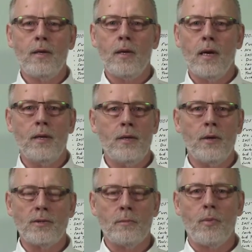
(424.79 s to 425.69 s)
uh, you
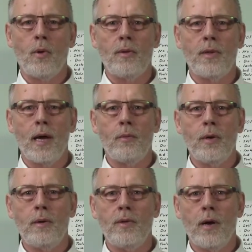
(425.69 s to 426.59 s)
know, it's important that
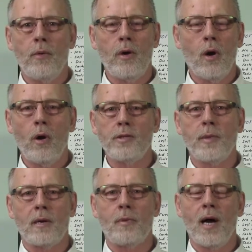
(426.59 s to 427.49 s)
we that we always
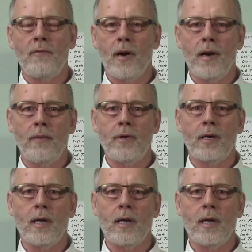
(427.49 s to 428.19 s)
make a profit on every